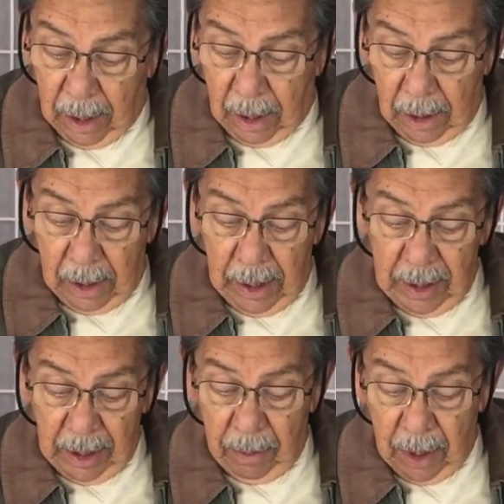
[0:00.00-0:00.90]
All right, let's
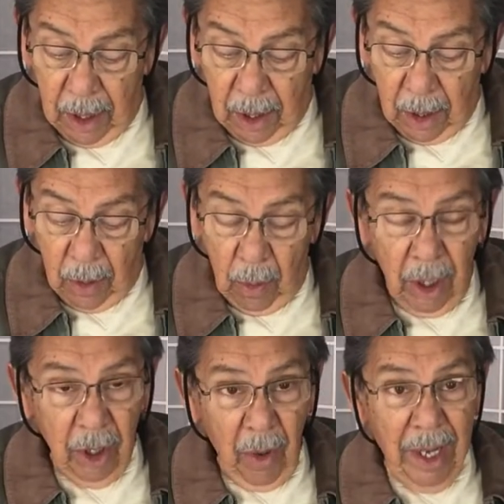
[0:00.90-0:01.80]
see.
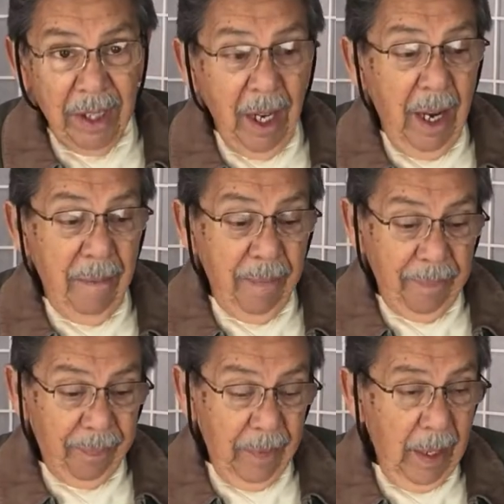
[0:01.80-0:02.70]
When's the right time?
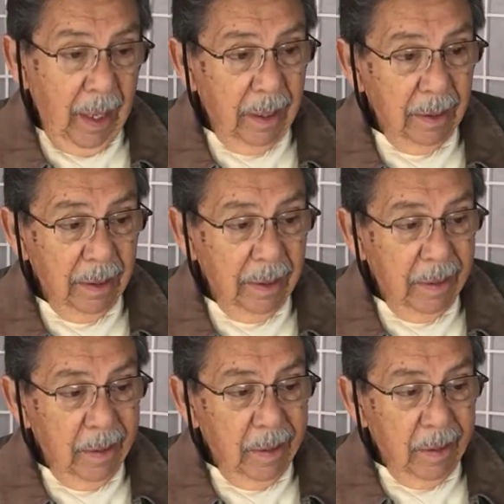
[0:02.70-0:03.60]

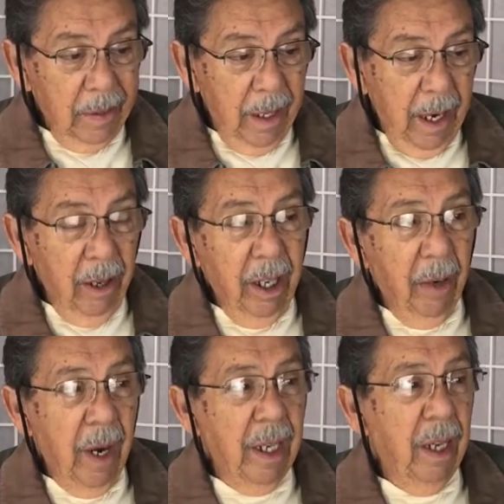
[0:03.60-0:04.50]
Now, air layering
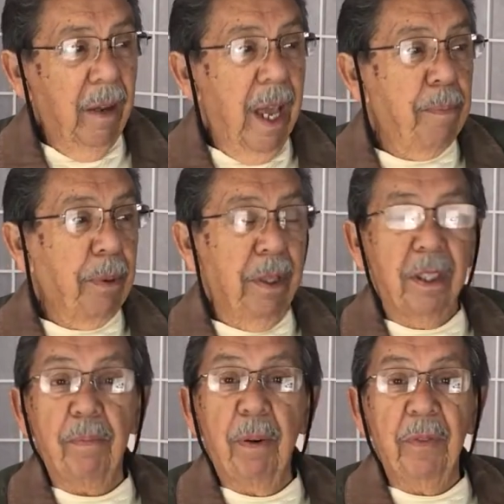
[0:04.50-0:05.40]
right now, April is
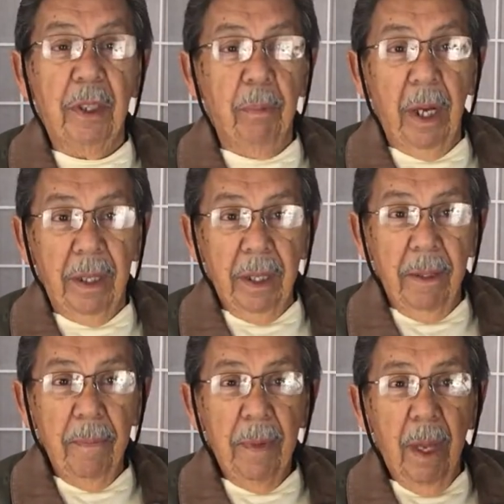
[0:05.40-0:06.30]
a perfect month
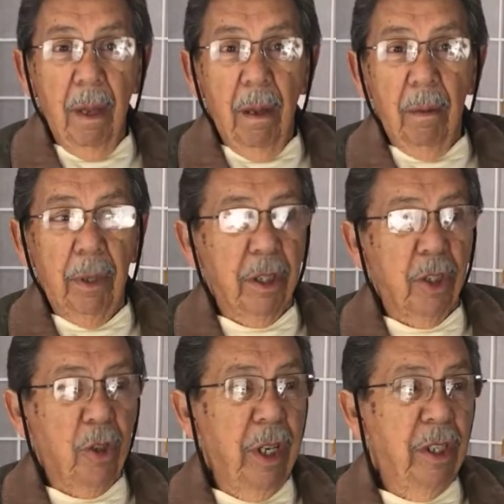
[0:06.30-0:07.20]
because the
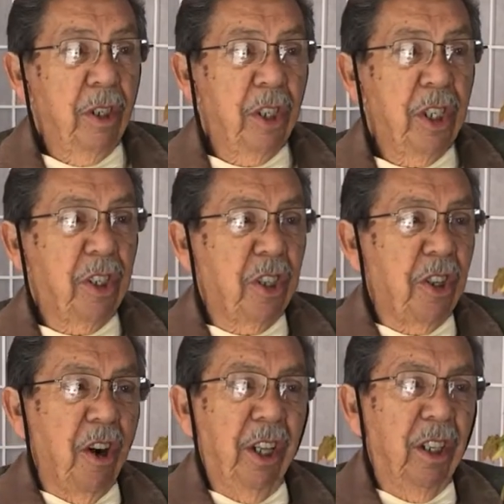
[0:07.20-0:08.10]
trees are just
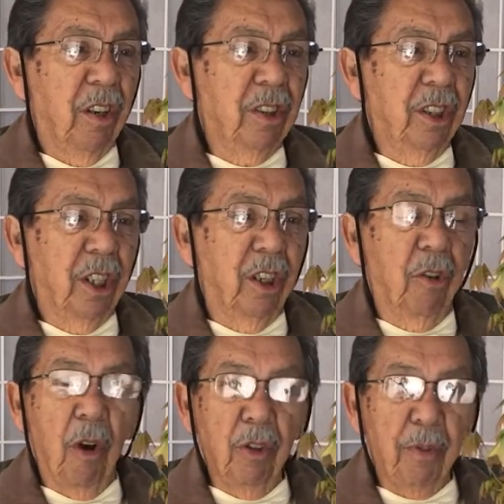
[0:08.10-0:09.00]
starting their
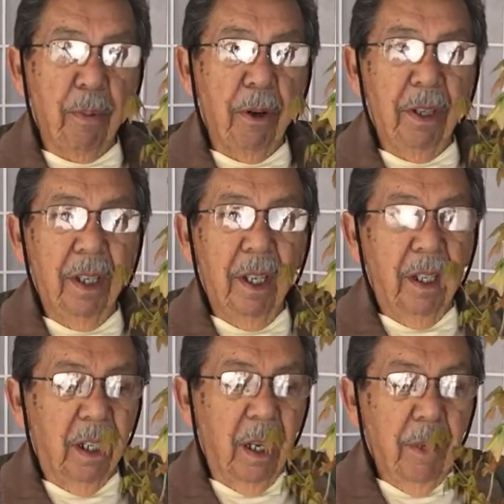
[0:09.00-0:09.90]
growth spurt.
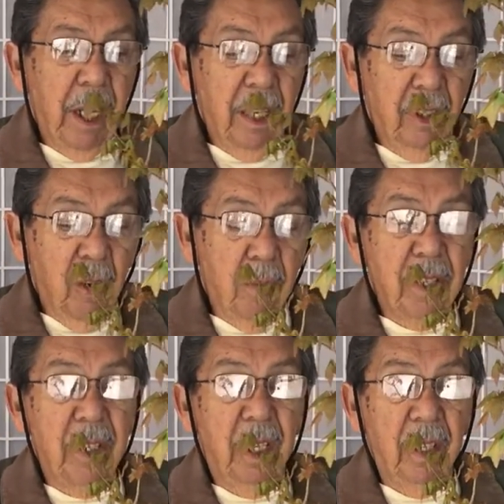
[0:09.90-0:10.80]
They're coming out of
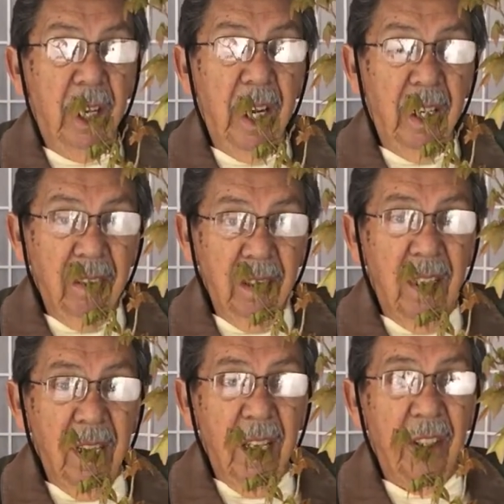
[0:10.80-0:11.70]
dormancy and
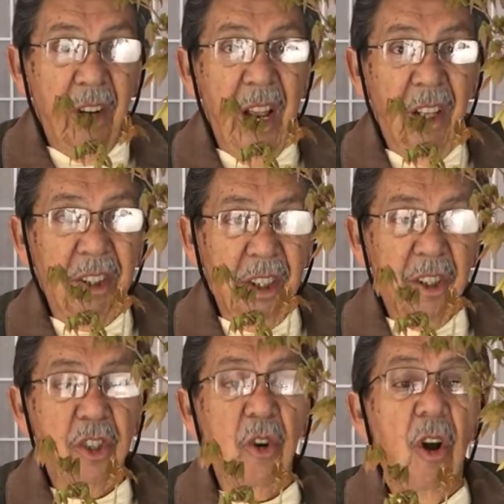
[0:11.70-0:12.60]
they're healthy, they're
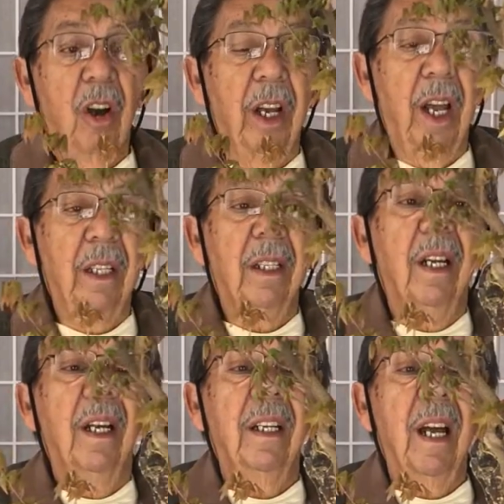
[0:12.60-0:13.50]
strong, and
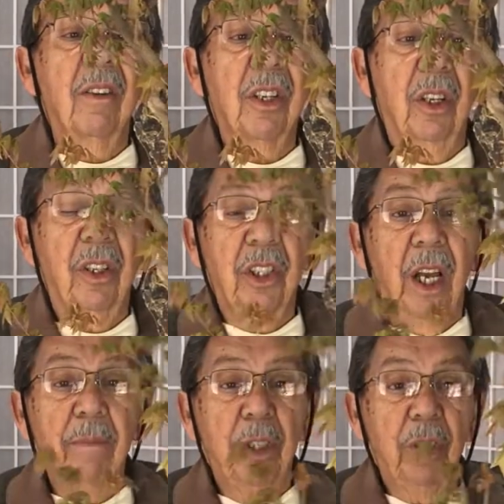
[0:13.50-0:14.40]
now's a good
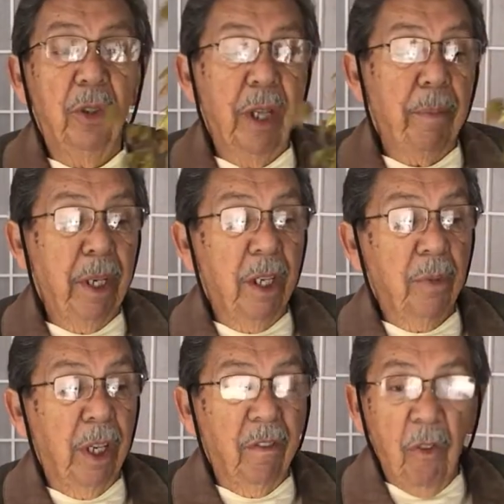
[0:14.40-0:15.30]
time to do that because
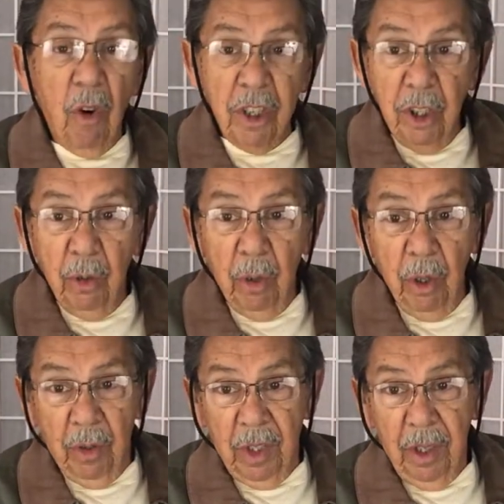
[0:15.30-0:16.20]
we can force new
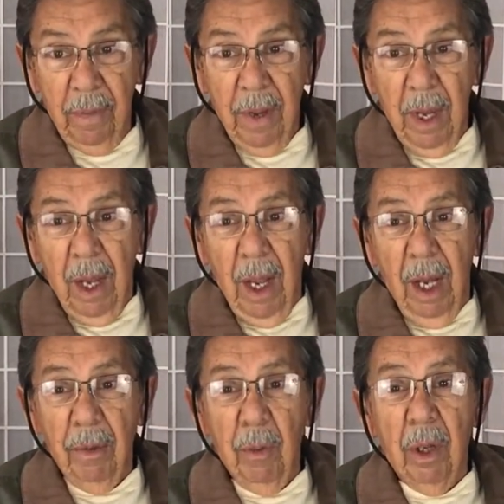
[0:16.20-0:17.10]
roots.
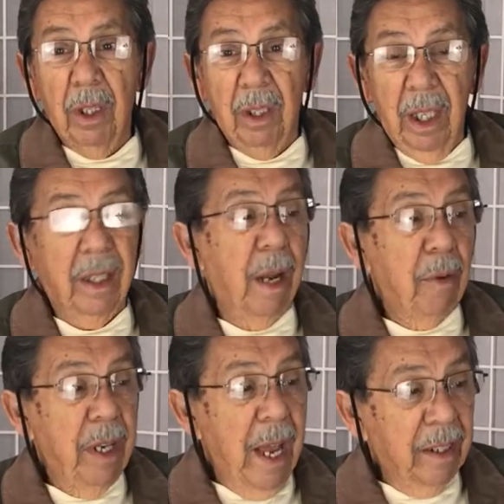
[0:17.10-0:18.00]
And we want to get that
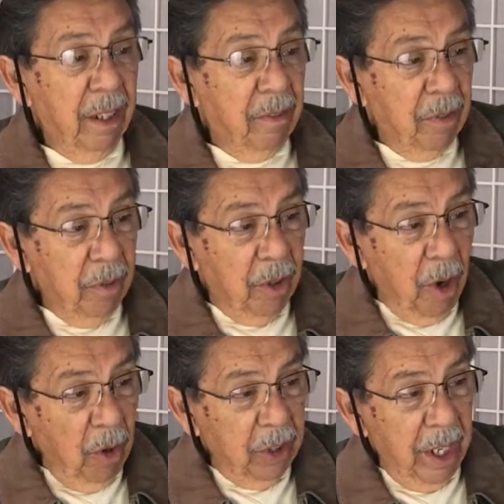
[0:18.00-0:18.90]
reactive
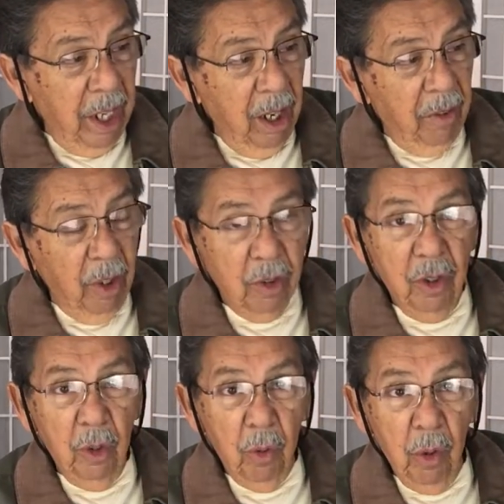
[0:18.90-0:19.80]
growth in here of those
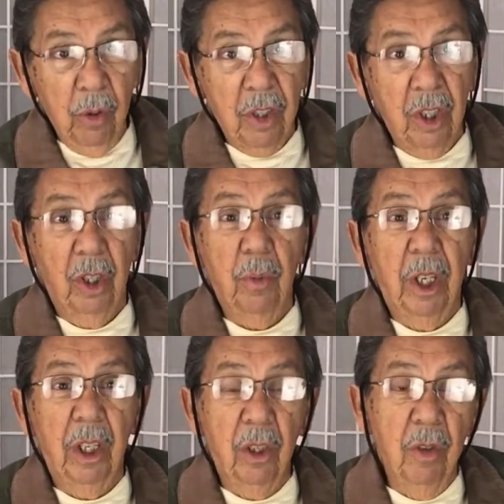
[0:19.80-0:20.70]
new roots so that we
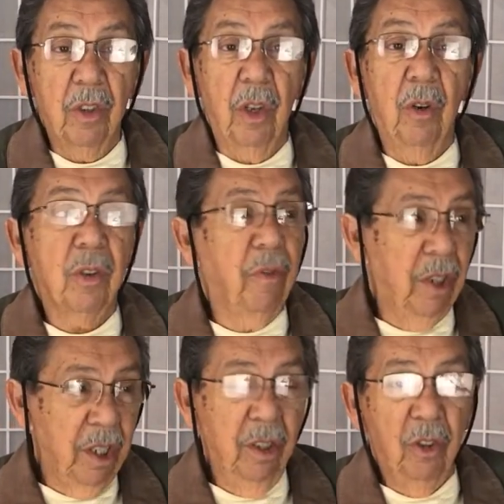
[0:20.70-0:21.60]
can use those for
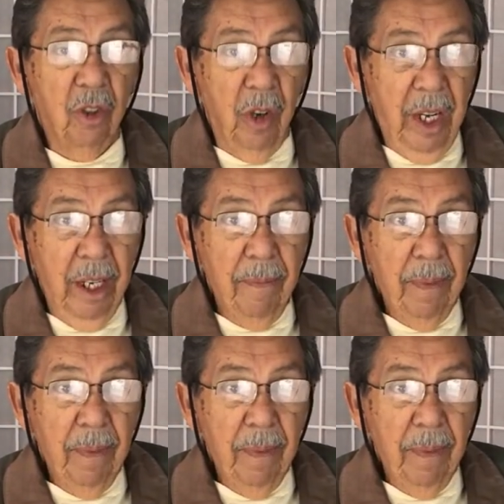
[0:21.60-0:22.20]
the new tree.